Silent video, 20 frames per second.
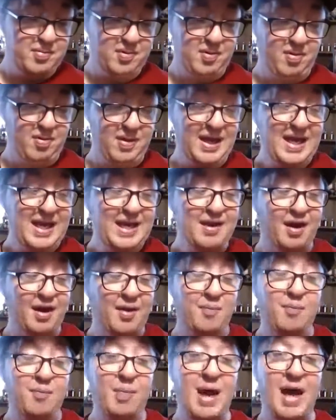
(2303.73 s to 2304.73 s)

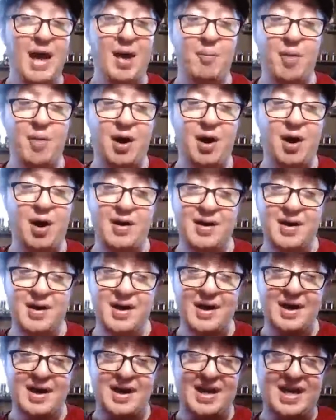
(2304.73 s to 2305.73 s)
Leon Belmont
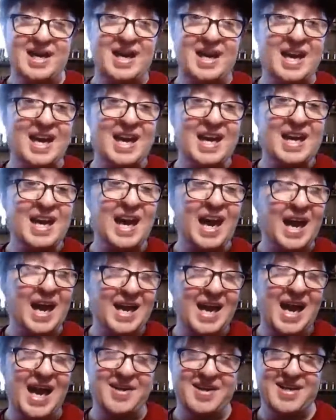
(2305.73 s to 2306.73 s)
kind
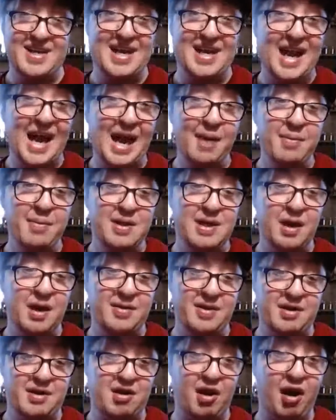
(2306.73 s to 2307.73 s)
of has a cameo
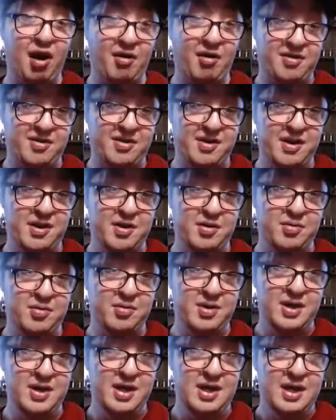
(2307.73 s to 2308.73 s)
in the
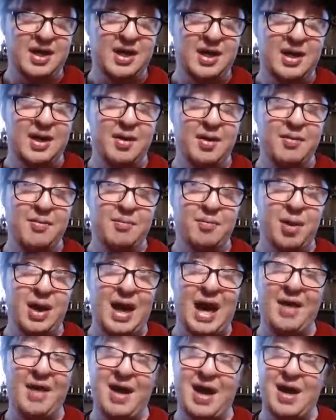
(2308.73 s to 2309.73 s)
cartoon,
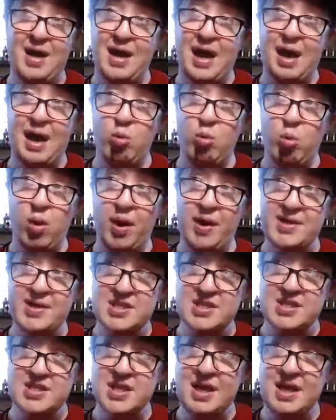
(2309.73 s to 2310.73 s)
but I want to
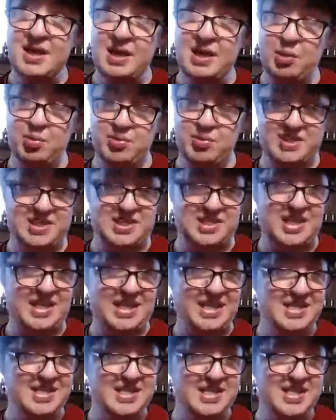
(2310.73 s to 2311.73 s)
say it was the
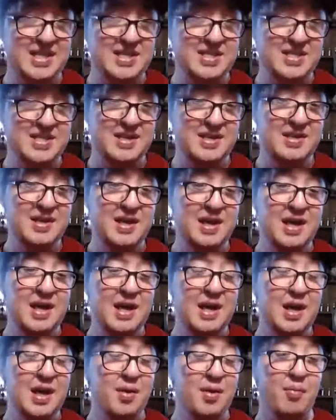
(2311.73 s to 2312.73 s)
second season.
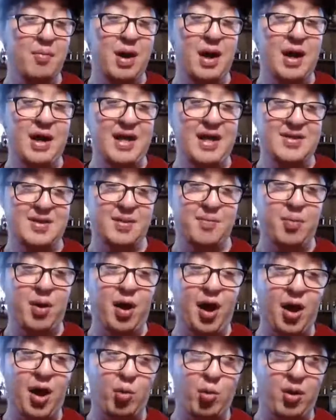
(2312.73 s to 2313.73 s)
But it's a
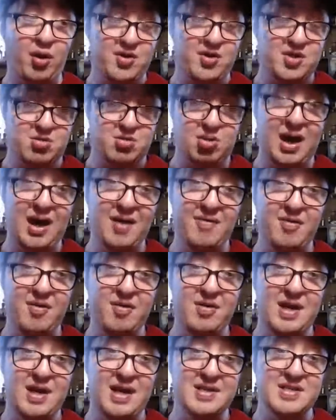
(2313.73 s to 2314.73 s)
part where
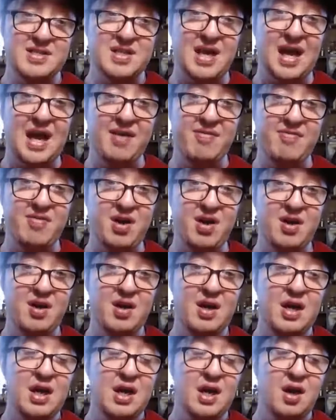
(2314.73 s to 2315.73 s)
Trevor and Sypha,
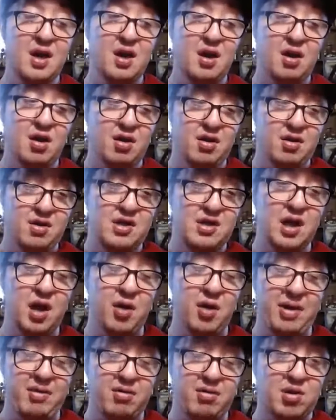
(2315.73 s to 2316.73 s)

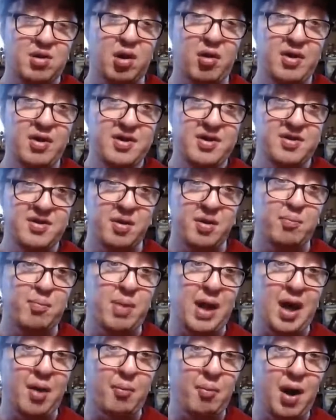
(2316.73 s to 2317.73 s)
they're going to the
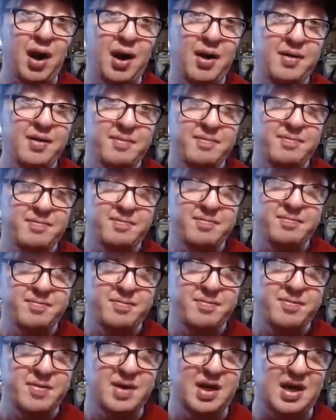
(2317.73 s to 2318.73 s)
Belmont,
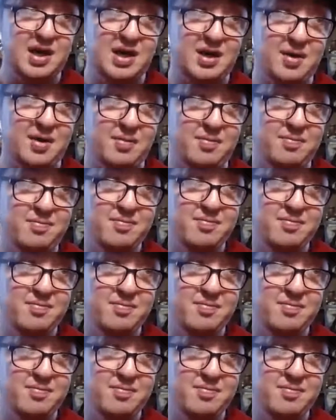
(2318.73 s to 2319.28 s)
uh,